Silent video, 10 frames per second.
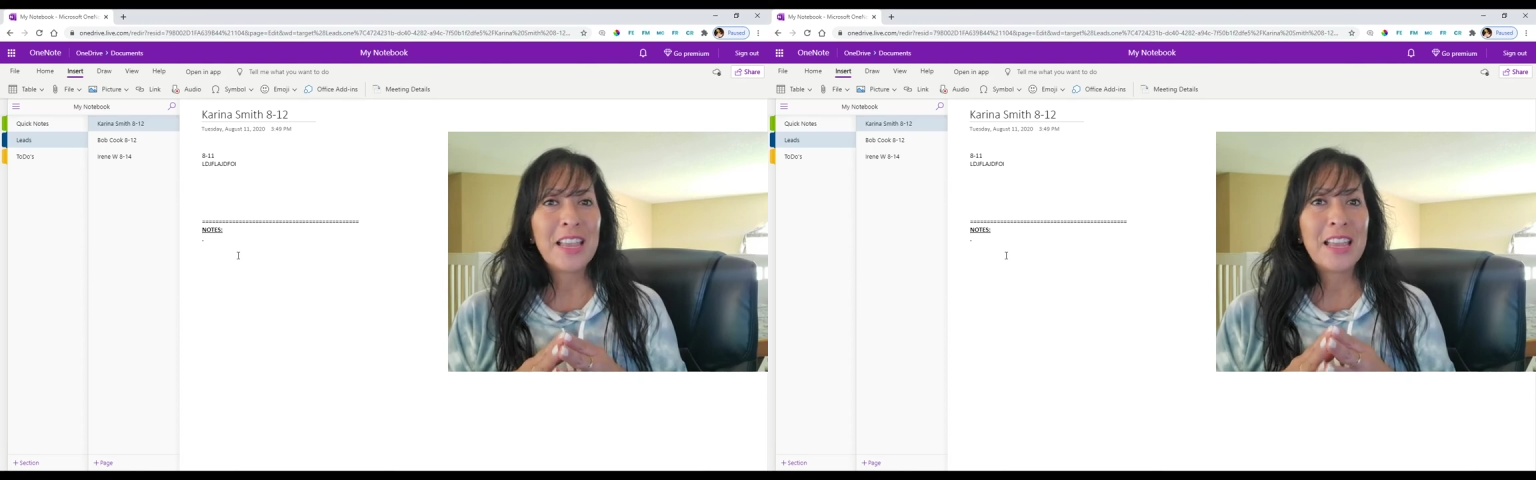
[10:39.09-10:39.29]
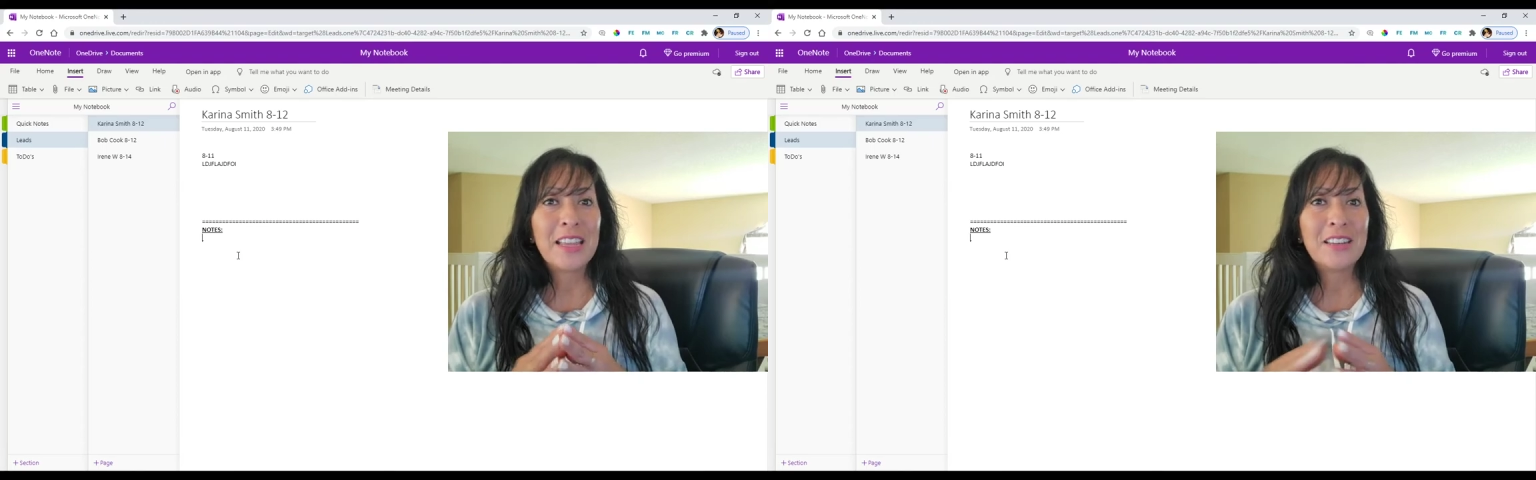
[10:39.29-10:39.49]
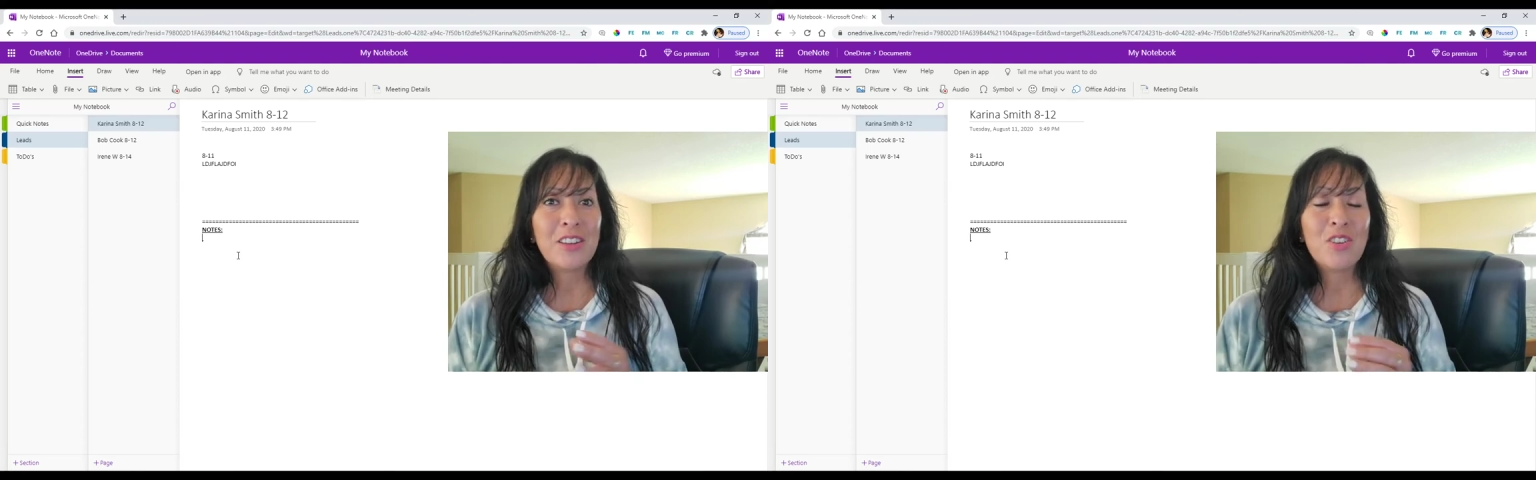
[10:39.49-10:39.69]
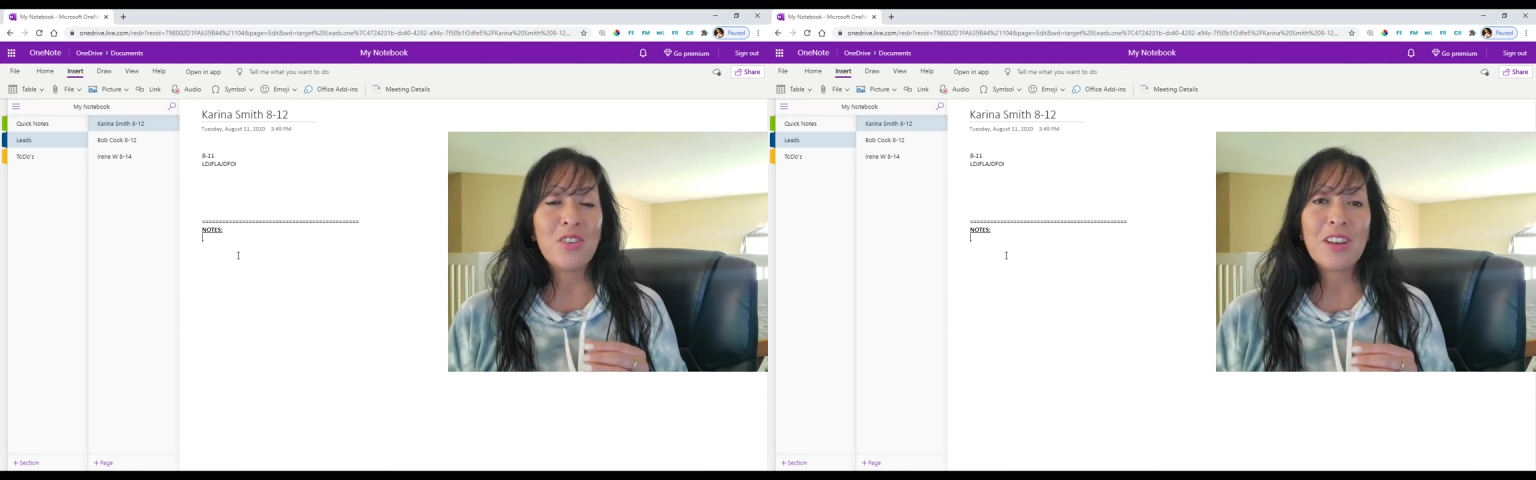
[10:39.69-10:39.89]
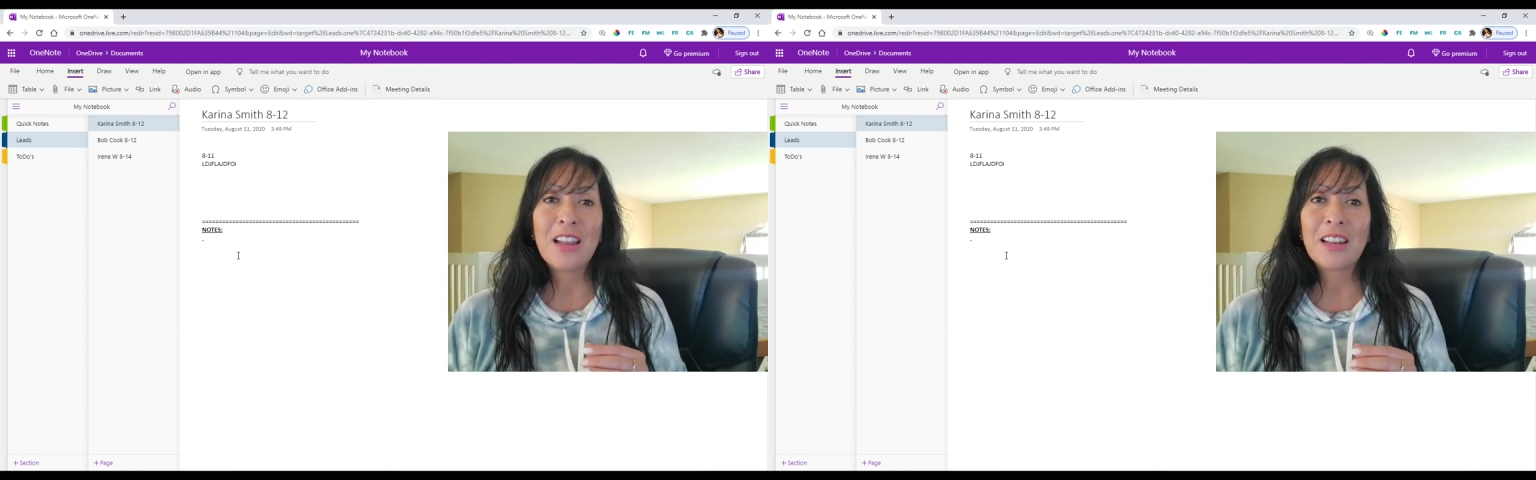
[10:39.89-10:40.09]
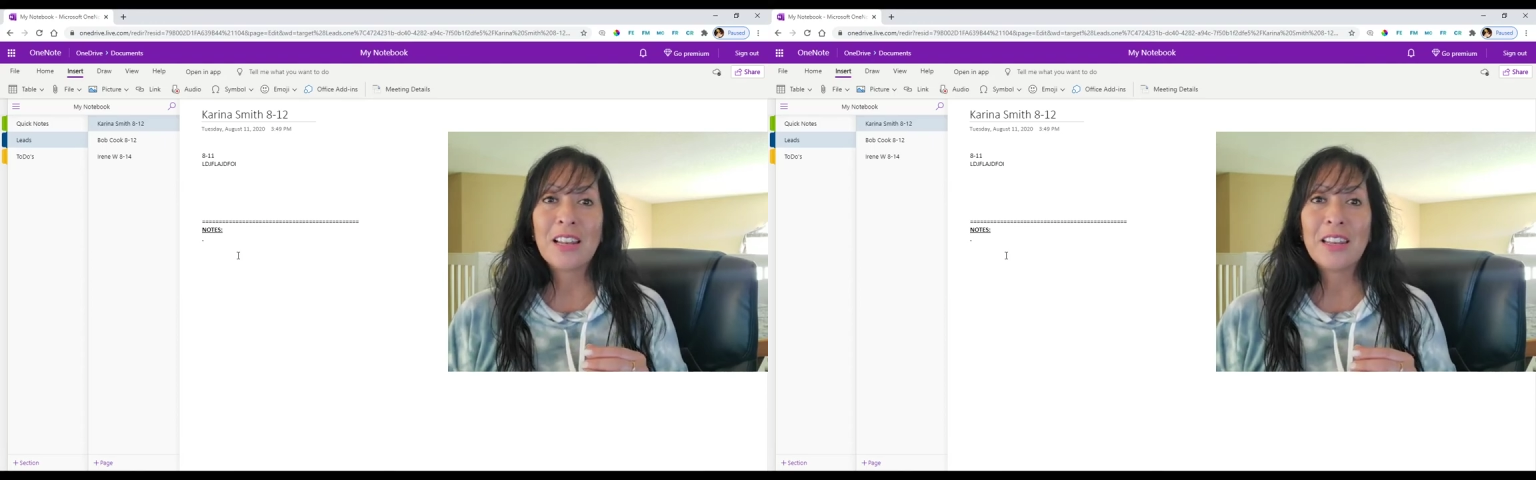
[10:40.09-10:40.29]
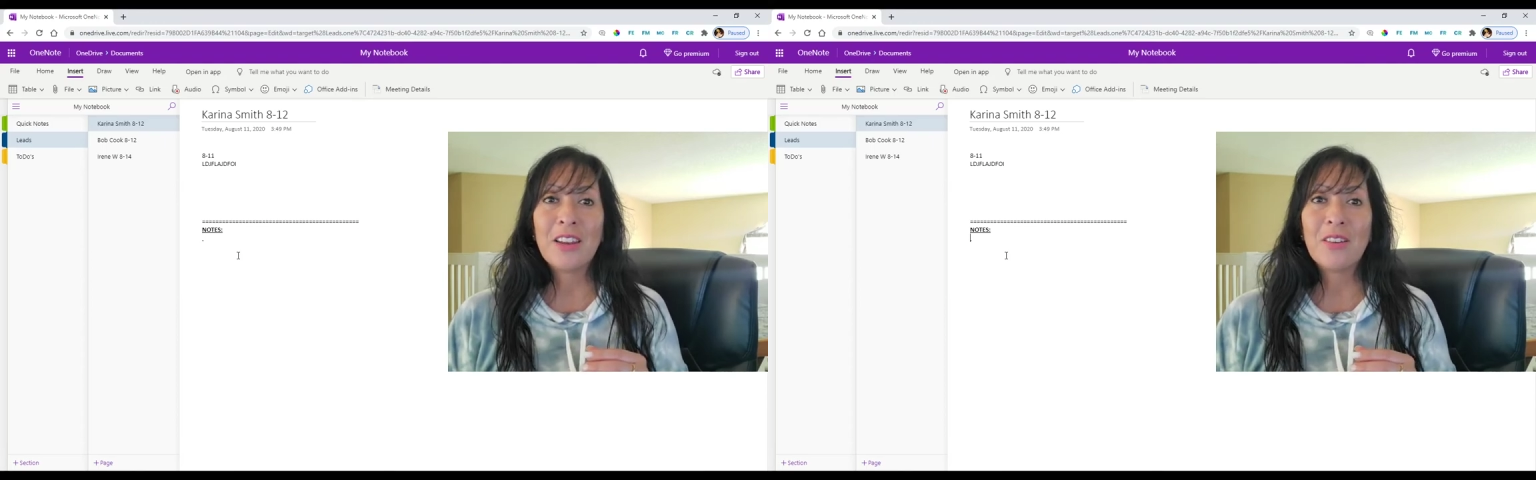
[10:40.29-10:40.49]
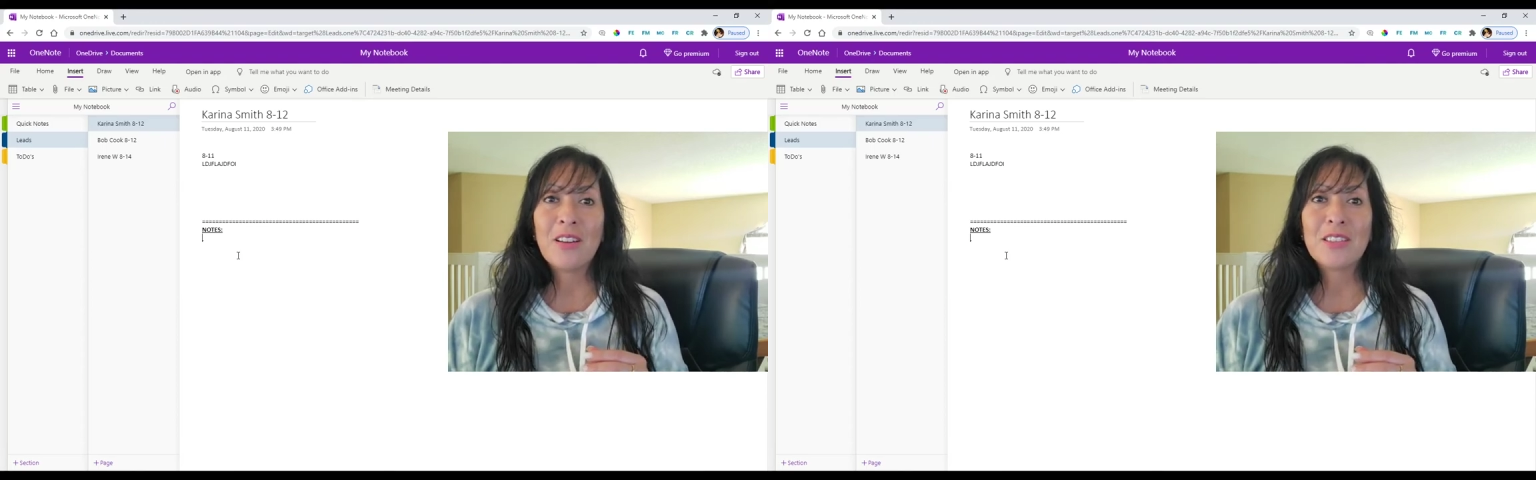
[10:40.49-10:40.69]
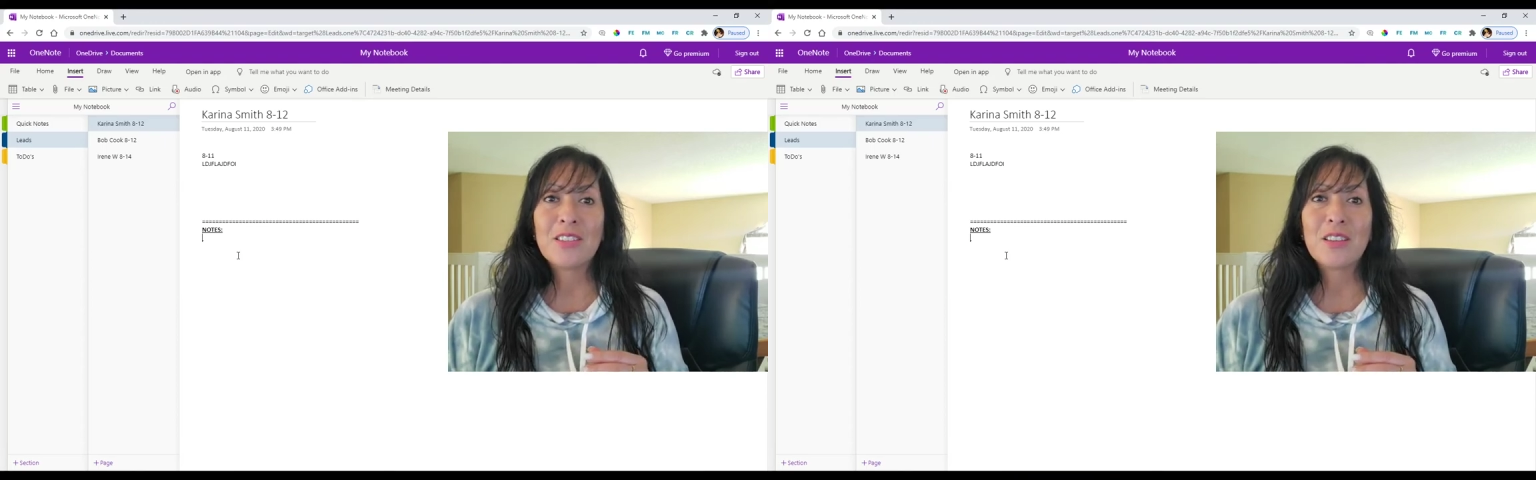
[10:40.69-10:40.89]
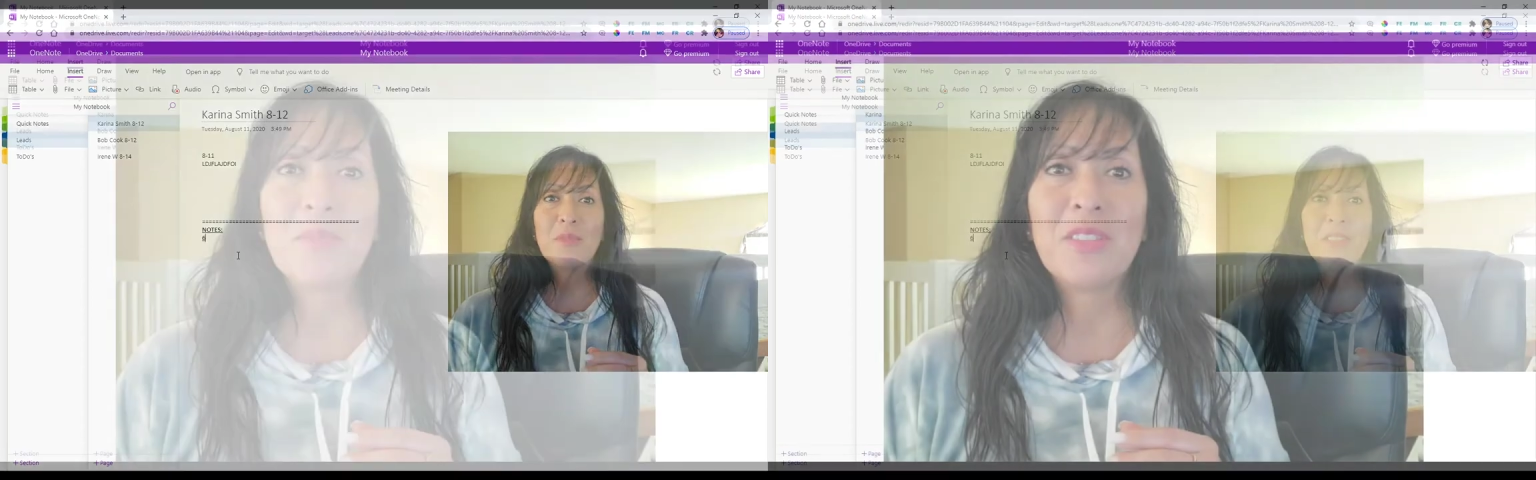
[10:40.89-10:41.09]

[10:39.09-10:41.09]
and you're not clear on some